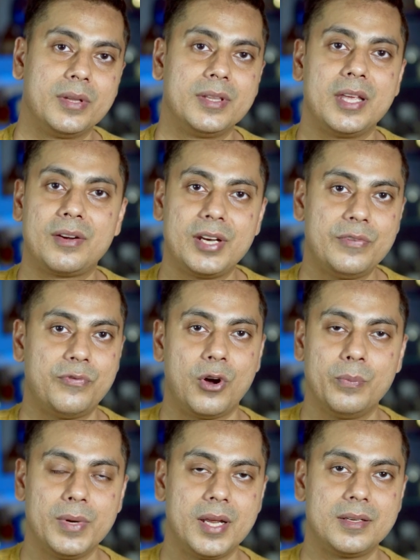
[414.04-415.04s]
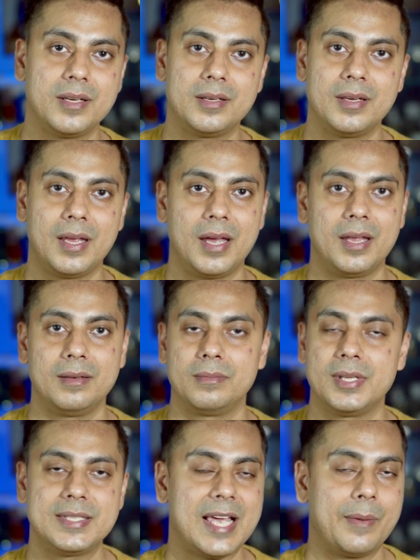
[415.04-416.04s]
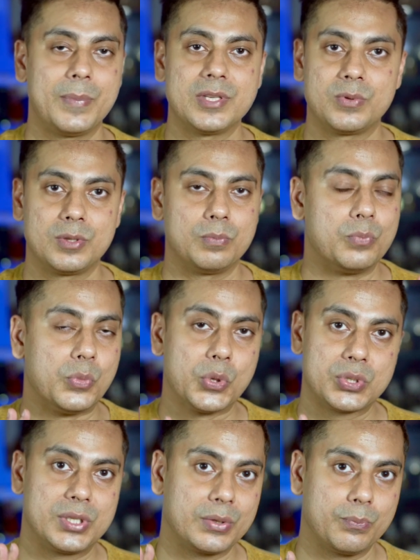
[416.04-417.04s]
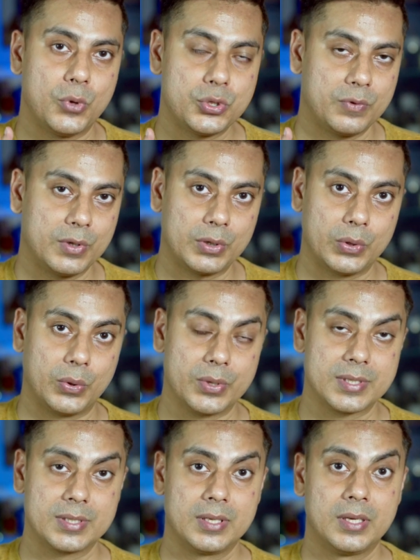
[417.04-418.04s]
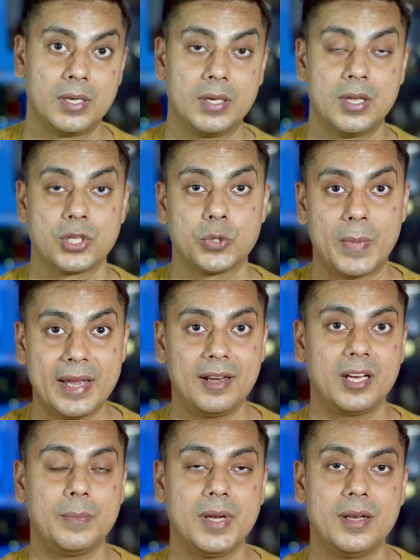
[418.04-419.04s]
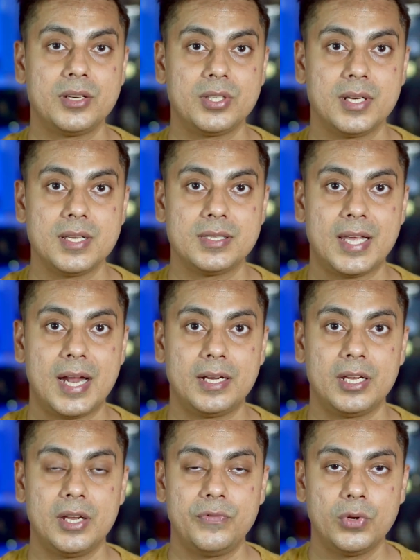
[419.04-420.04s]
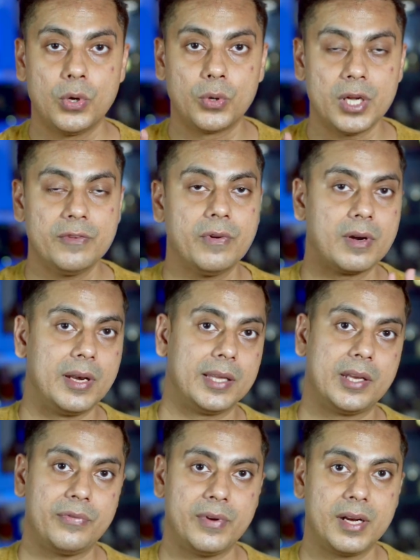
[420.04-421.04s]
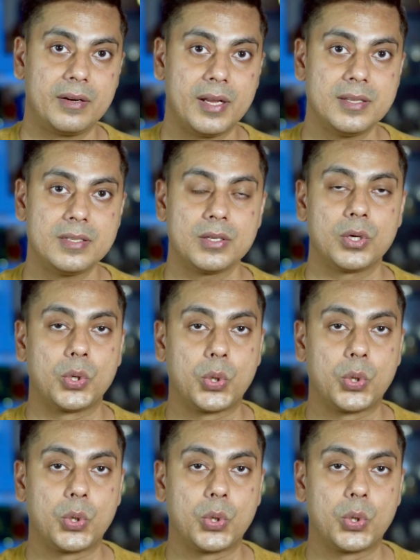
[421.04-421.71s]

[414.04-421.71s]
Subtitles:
on they're reformulated, and this happens with most of the clones. So my recommendation is that if you're looking for a leather fragrance,